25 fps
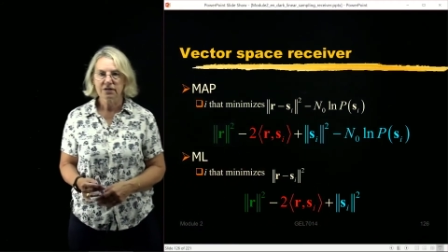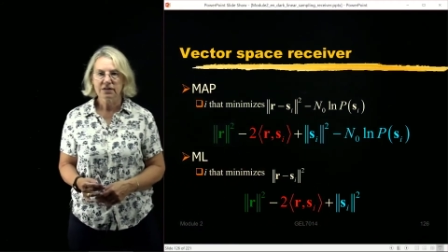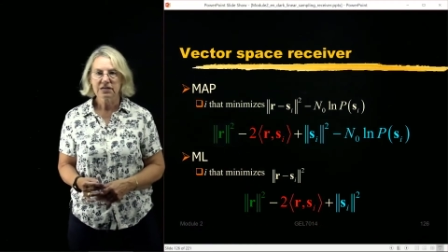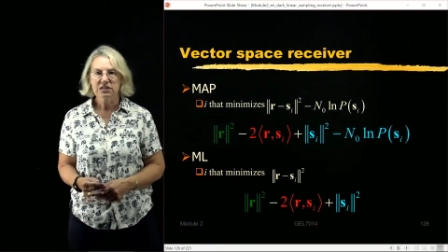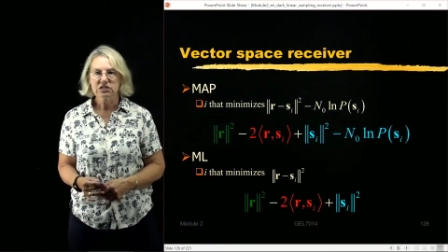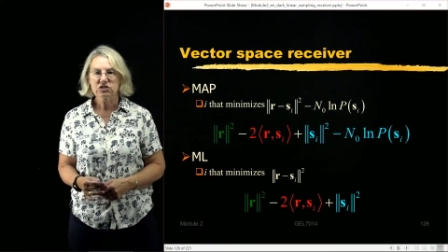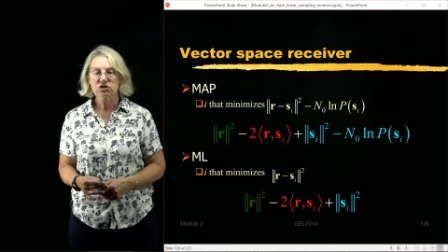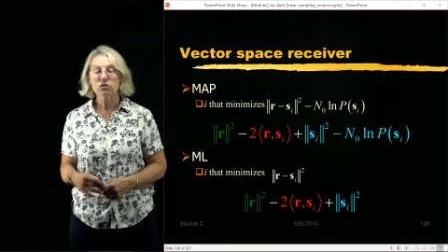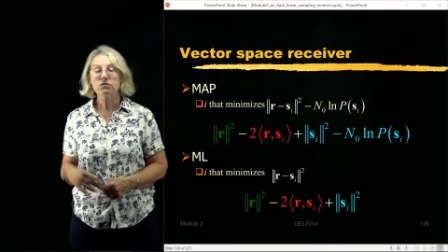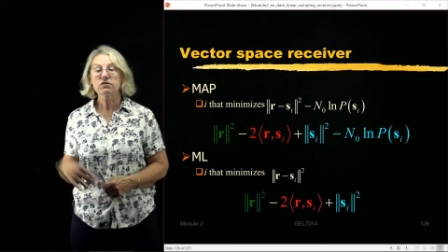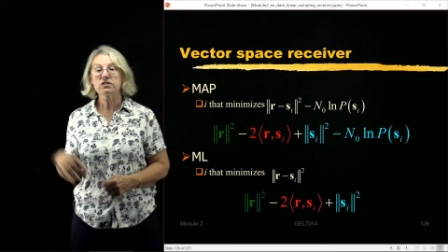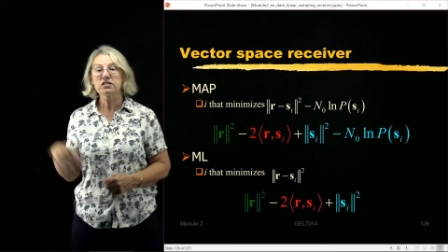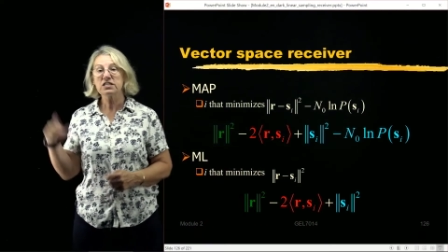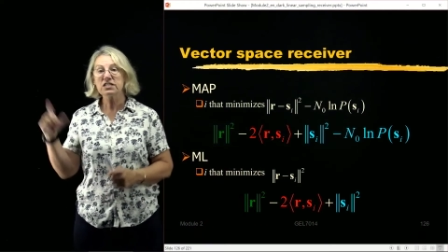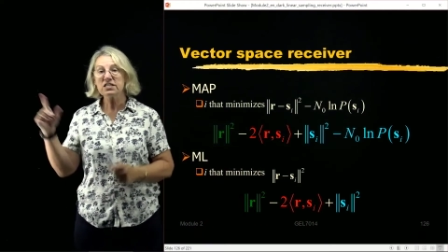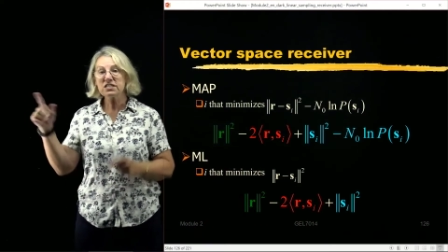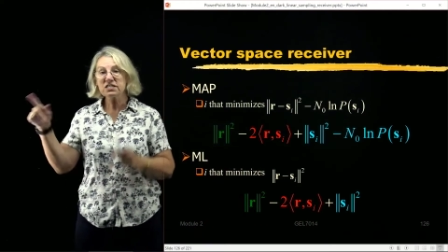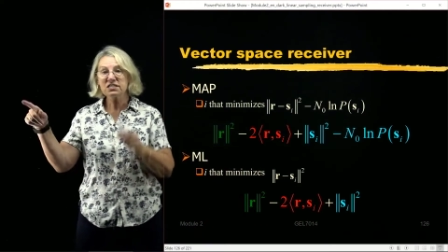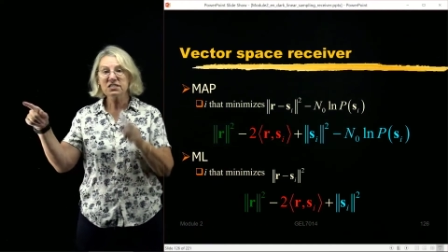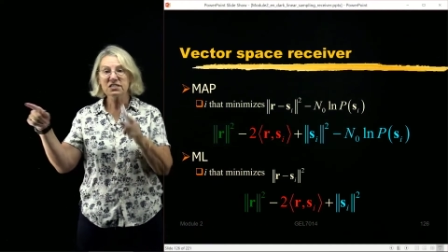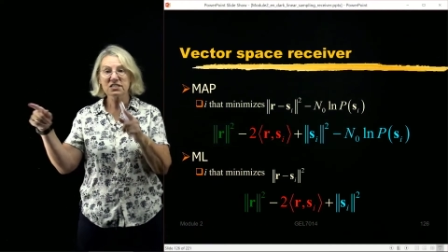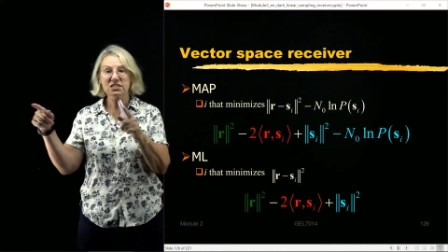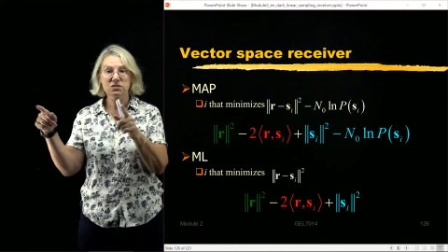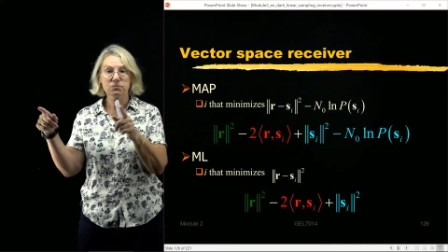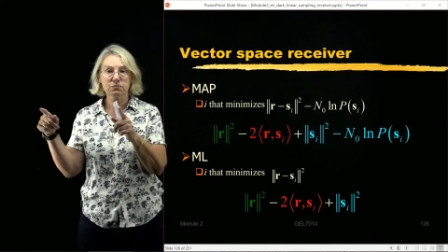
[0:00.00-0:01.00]
So the
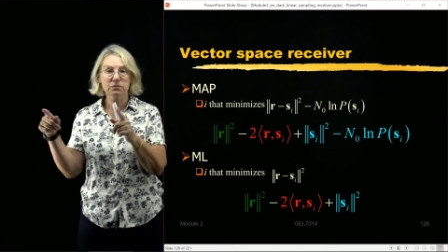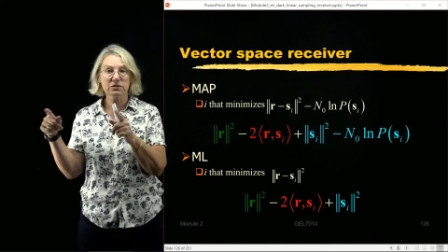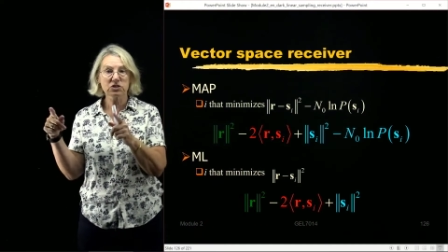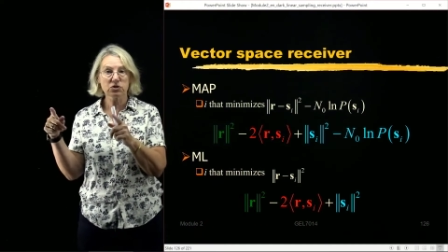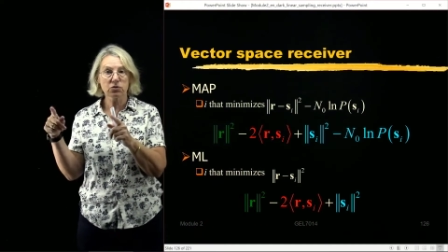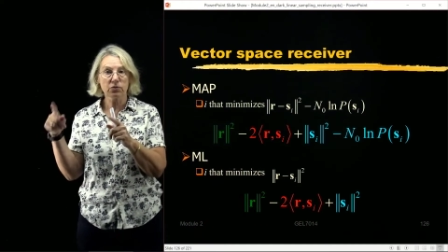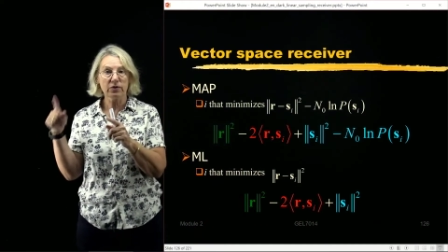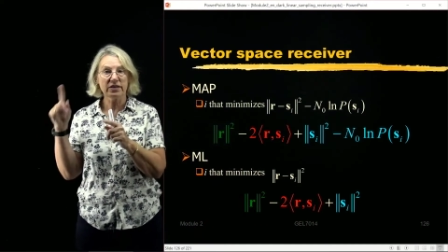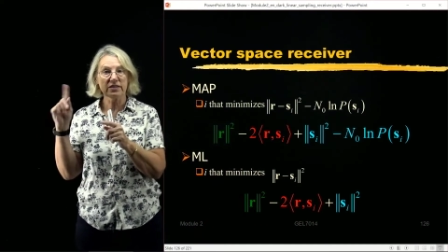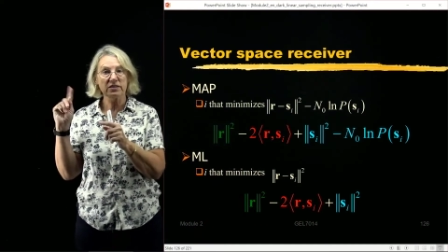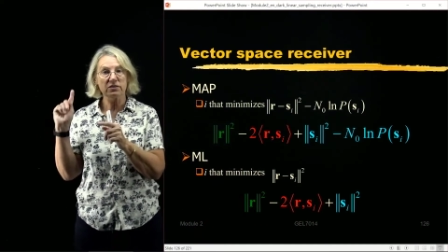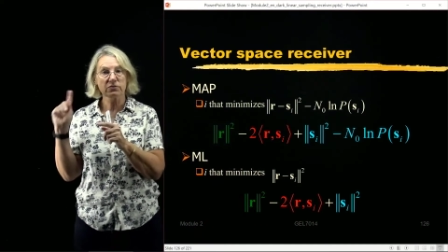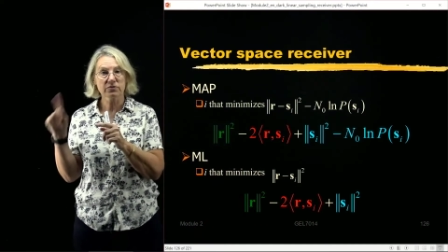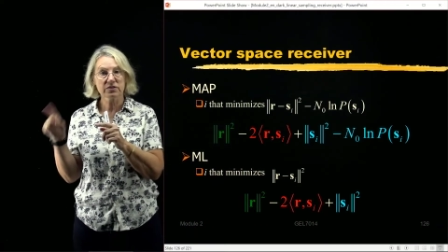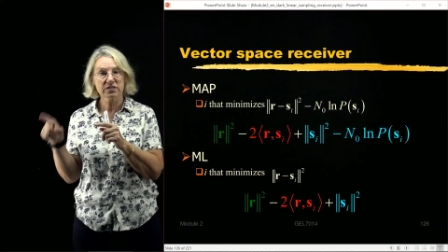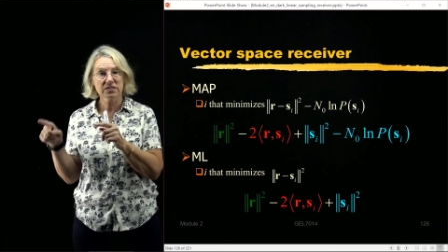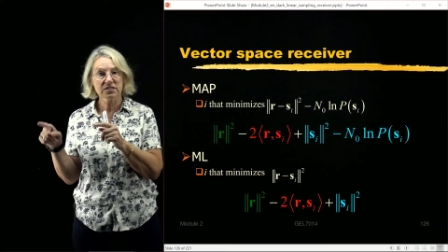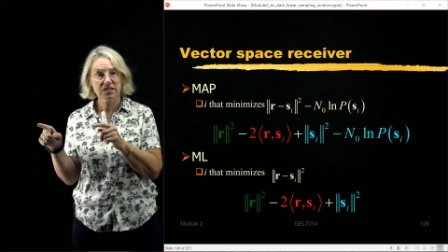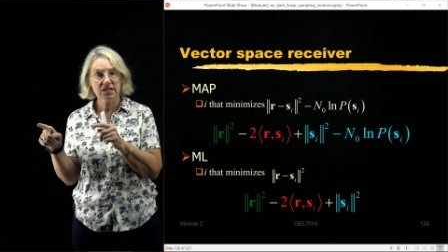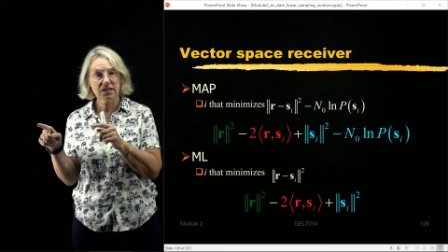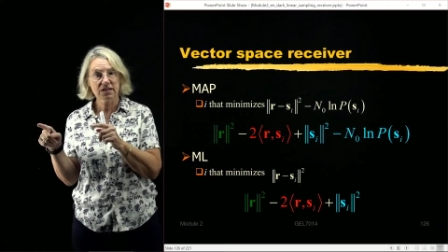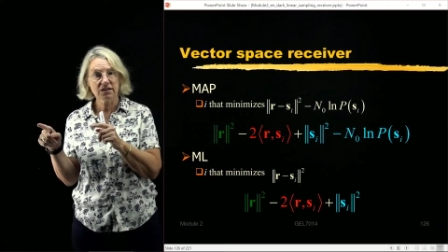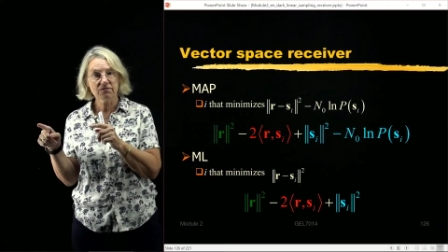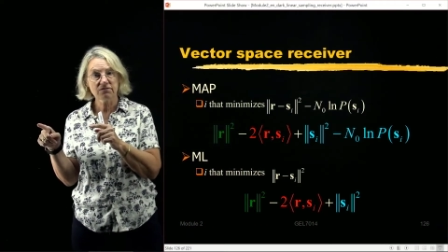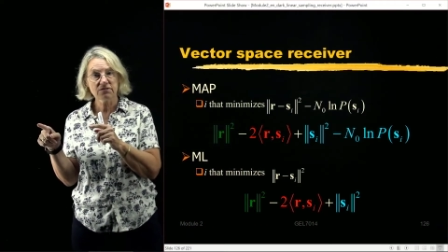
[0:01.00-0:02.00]
distance between the
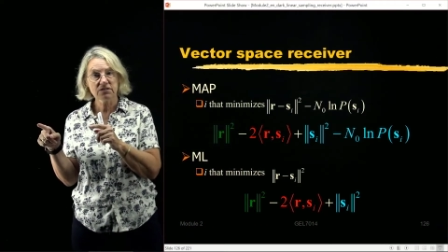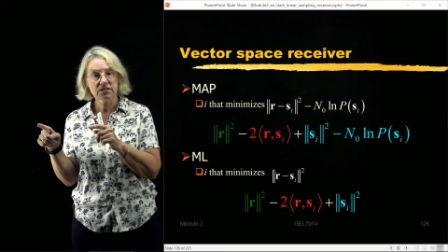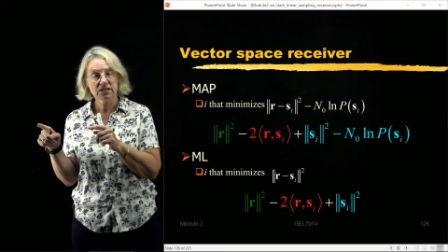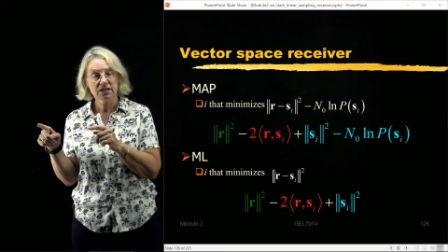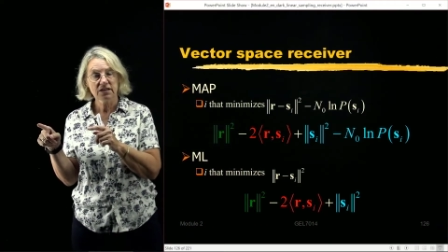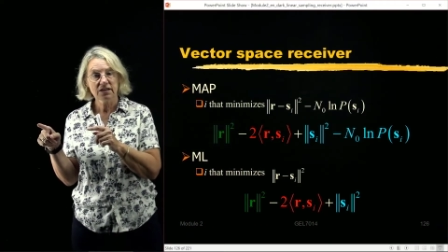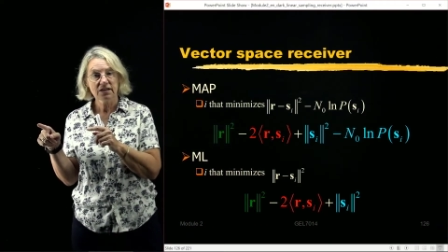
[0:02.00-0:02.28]
received